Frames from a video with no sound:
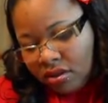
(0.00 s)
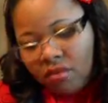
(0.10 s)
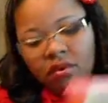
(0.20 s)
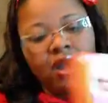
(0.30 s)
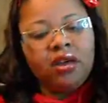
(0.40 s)

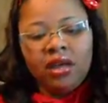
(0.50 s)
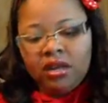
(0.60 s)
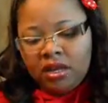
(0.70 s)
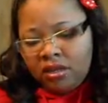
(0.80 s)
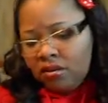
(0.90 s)
Okay,
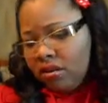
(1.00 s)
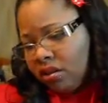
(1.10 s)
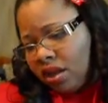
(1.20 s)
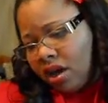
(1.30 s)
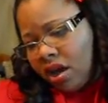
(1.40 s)
and it
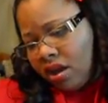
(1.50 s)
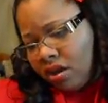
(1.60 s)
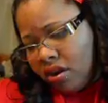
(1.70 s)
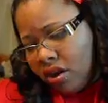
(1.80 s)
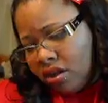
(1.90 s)
the
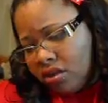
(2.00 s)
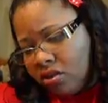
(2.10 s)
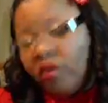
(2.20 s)
color is